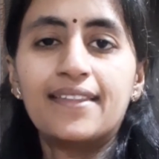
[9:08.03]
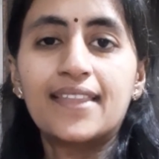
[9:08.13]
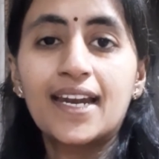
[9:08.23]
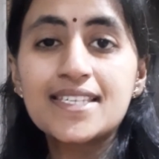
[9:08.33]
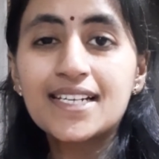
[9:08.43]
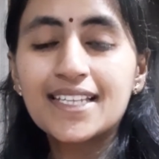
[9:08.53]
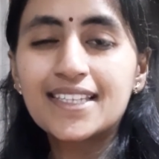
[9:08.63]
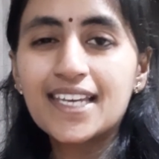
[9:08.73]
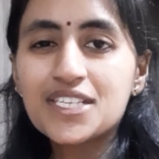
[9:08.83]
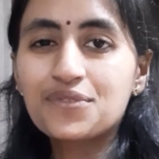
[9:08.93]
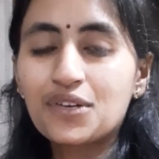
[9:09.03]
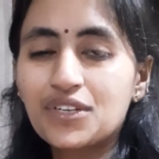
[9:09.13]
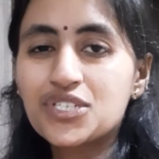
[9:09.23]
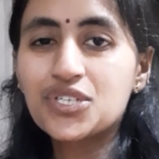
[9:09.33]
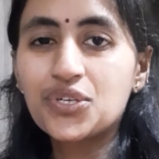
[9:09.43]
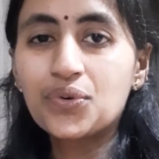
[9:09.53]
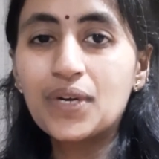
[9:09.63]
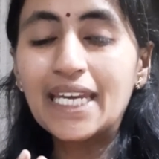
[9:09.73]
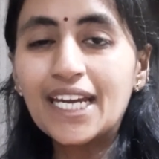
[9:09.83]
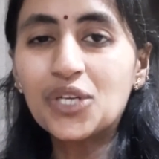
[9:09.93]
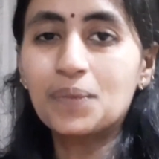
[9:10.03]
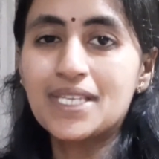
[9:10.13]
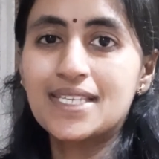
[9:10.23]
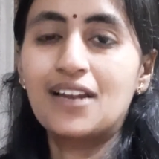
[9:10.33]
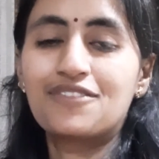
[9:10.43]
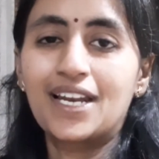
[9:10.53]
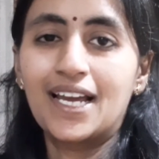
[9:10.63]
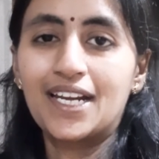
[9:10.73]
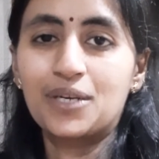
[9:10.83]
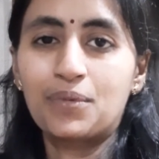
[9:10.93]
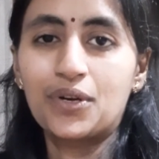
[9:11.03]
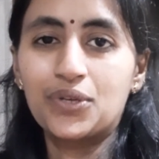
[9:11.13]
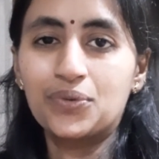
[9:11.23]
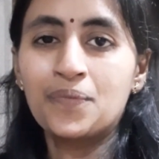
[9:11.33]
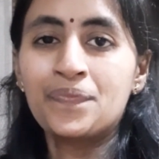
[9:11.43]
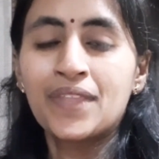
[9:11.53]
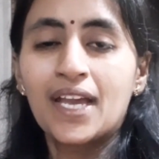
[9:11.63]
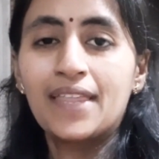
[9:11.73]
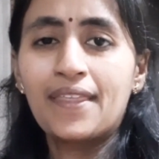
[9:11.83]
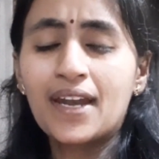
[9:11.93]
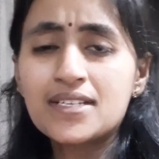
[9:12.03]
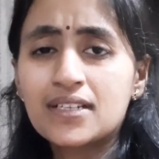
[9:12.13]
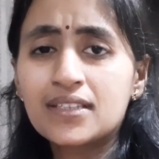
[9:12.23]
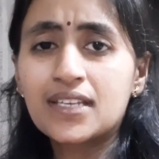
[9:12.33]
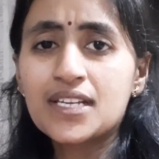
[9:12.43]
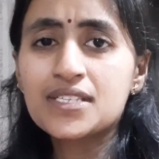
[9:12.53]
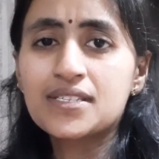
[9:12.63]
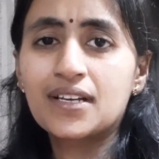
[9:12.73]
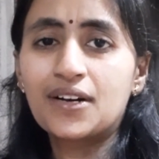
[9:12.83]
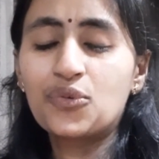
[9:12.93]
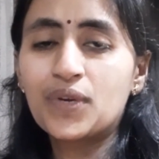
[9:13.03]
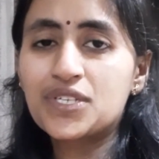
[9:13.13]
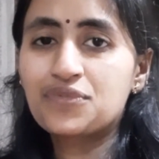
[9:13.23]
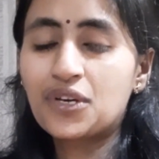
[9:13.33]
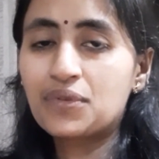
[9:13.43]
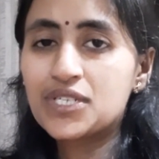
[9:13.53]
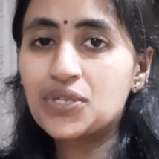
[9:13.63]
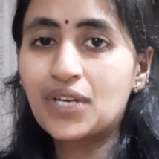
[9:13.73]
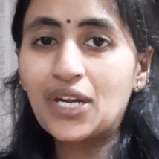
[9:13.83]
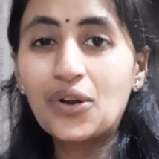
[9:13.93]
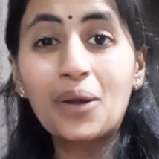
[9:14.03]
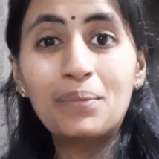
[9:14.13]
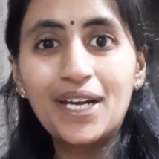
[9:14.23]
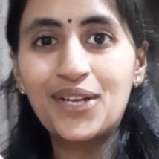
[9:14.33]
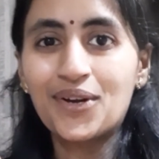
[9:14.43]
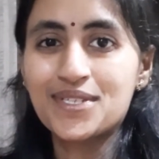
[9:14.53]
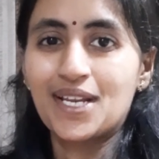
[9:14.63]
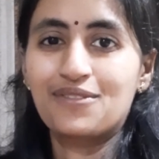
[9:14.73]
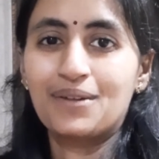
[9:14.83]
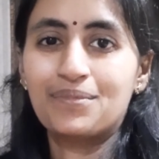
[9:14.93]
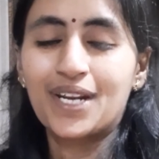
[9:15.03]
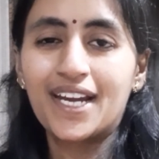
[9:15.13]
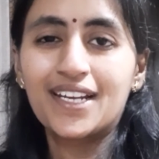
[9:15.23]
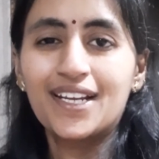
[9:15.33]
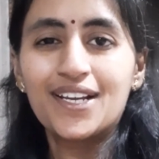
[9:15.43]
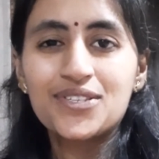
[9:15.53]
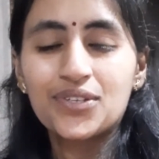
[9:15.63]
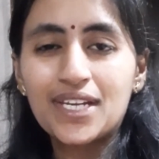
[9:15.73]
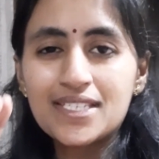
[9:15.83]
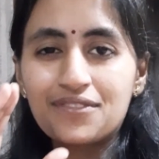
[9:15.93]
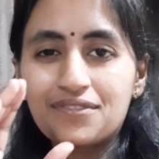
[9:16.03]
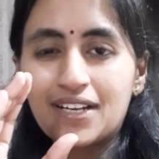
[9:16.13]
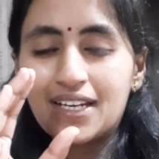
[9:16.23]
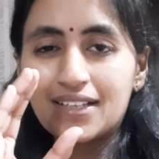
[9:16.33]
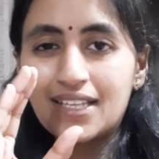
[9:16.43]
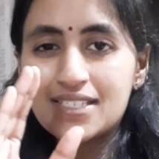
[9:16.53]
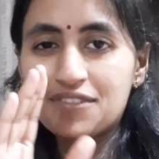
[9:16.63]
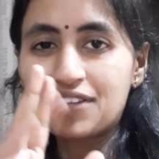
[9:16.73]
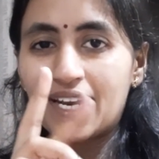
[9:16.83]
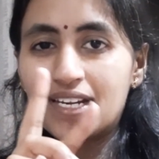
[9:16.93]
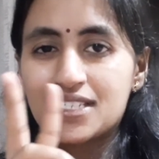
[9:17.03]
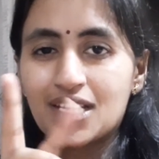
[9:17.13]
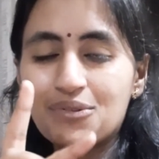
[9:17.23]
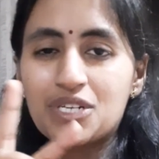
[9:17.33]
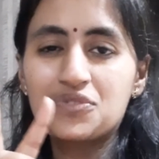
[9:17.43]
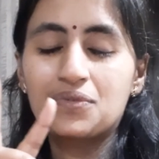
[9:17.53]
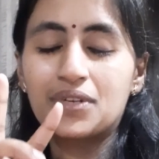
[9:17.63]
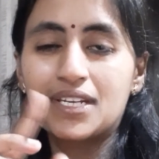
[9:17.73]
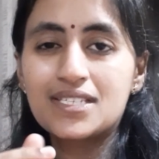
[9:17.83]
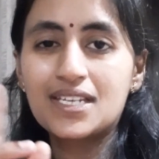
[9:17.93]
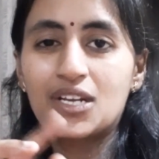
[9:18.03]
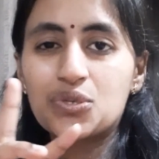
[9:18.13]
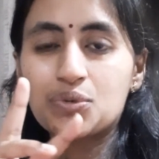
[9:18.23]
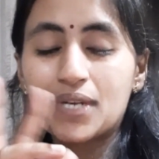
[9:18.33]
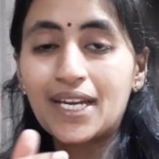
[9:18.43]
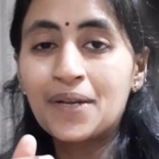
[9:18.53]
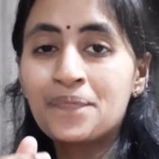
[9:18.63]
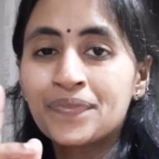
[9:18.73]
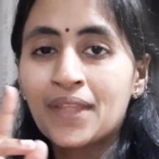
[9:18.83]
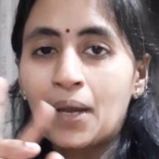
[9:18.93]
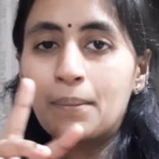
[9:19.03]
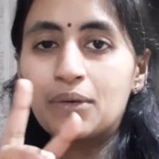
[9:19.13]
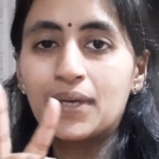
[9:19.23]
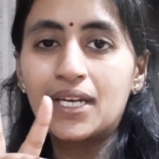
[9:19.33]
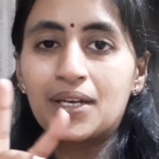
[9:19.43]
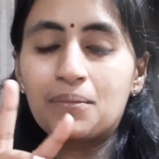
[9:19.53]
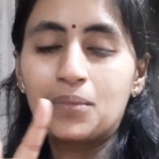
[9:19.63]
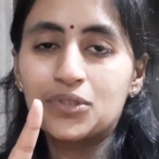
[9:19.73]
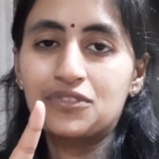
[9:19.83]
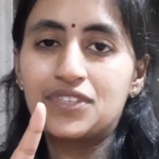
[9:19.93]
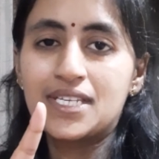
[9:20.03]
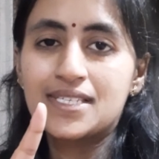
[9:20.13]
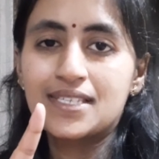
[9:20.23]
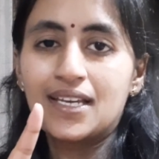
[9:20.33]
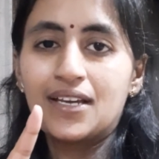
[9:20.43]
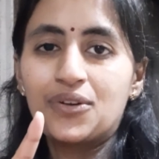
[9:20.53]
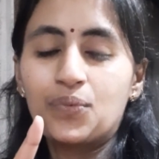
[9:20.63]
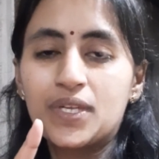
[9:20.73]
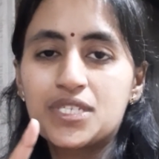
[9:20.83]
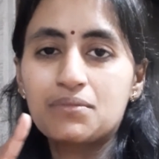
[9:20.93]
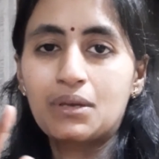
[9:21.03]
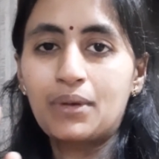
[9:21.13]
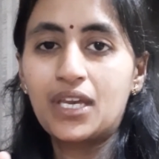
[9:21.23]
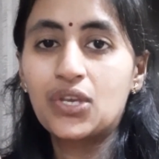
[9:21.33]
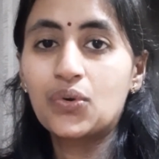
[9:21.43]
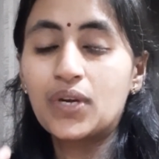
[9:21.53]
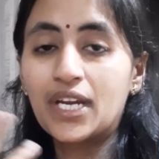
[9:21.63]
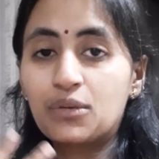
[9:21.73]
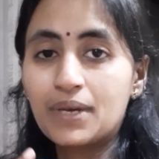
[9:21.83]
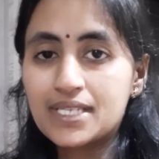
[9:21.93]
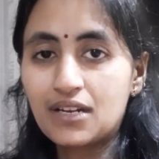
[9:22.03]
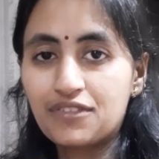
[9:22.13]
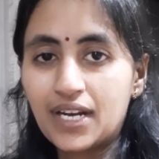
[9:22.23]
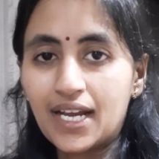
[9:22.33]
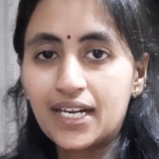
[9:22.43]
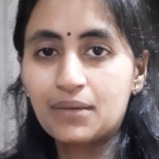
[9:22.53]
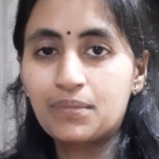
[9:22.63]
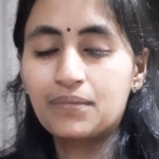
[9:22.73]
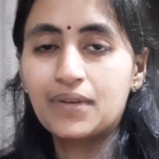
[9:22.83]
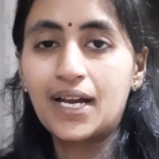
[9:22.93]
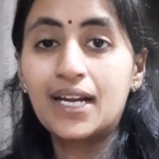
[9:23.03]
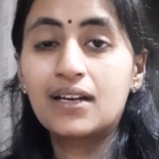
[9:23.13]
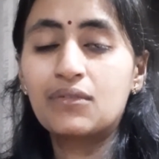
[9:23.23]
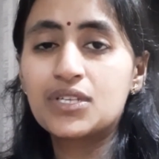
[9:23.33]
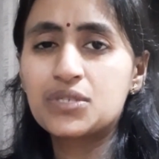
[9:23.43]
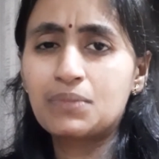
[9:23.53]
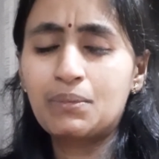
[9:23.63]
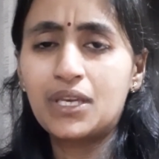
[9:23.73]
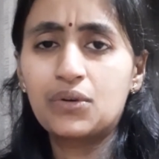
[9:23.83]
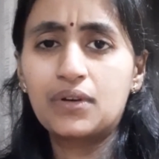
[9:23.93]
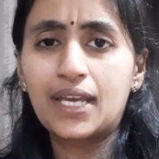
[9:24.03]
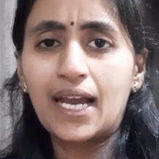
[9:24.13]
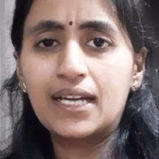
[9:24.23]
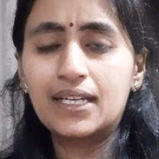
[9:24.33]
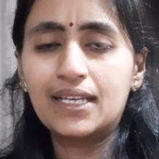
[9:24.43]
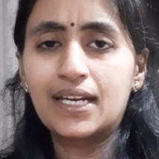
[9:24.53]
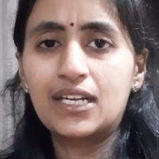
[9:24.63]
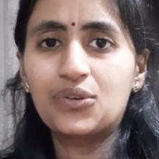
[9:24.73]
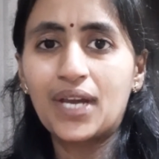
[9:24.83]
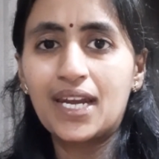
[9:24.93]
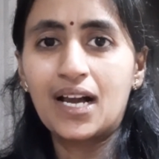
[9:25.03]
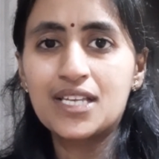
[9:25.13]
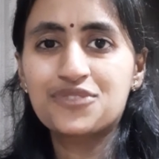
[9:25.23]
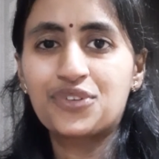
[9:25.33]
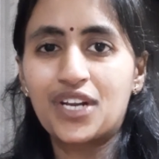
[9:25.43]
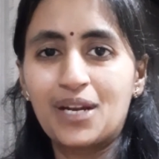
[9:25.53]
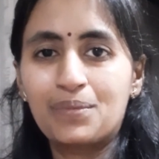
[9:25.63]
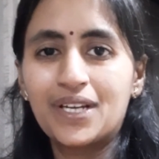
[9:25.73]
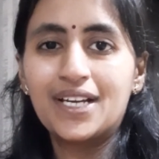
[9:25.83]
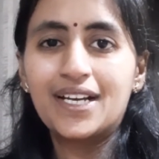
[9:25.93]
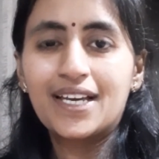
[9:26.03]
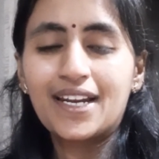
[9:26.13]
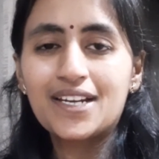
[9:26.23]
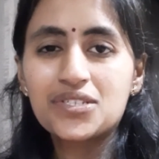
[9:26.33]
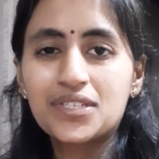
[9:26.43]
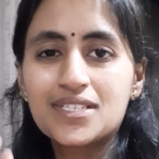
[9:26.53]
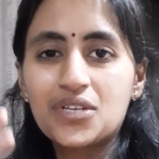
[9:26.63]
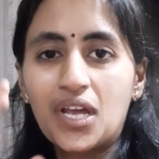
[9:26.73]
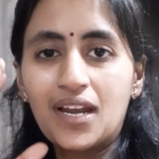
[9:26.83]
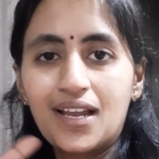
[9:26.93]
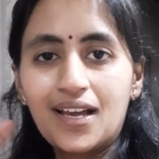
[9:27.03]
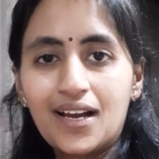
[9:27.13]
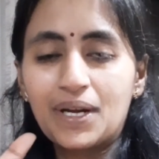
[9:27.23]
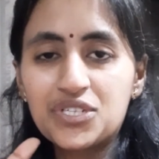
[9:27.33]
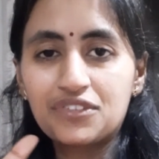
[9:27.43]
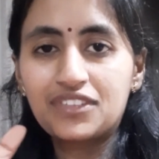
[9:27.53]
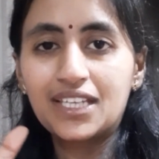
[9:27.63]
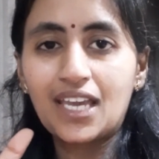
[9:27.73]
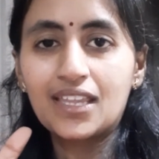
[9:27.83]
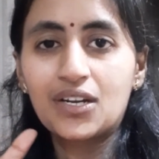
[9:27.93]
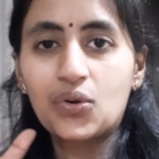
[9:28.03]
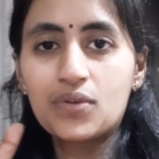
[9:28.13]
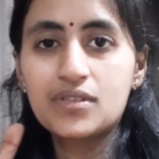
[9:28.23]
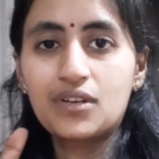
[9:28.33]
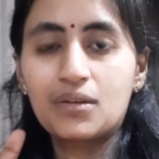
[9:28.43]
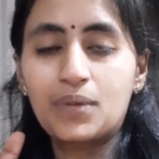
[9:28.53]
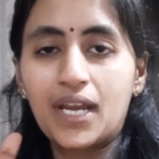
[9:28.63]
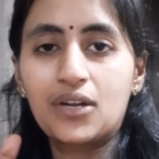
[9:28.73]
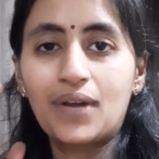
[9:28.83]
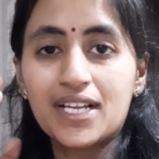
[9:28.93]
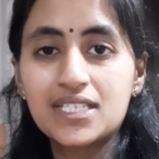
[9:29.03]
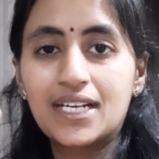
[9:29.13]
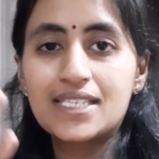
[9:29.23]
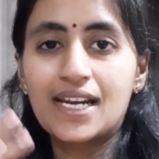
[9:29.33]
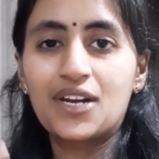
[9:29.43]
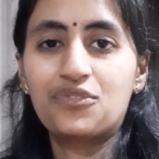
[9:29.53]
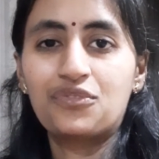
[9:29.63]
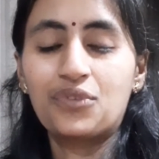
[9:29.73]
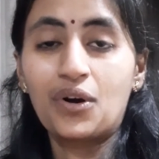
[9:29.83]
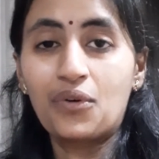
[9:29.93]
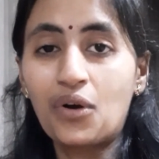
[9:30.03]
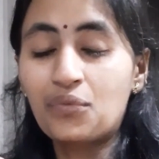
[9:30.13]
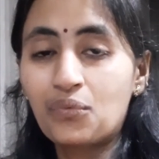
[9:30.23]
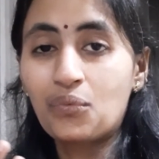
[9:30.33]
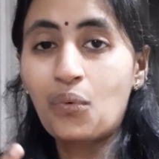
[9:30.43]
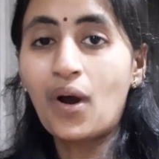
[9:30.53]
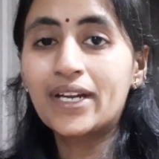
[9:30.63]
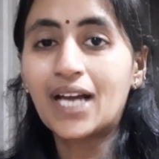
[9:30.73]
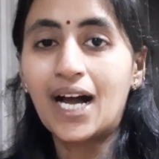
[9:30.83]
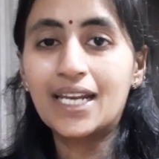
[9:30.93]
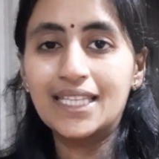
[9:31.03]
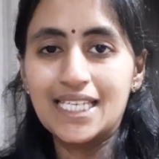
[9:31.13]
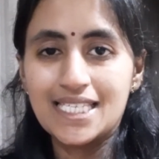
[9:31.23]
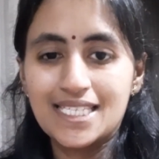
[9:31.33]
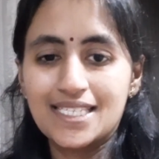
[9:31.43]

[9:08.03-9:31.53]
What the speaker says: There are certain things for which you need to be self-reliant upon you. There are certain things for which you need not beat yourself up, right? So there is a fine distinction between both of these, which maybe you need to be self-reliant and which maybe you can delegate, you can ask for help, right? So this is all a bunch of thinking that goes in your brain to actually decide of what are these,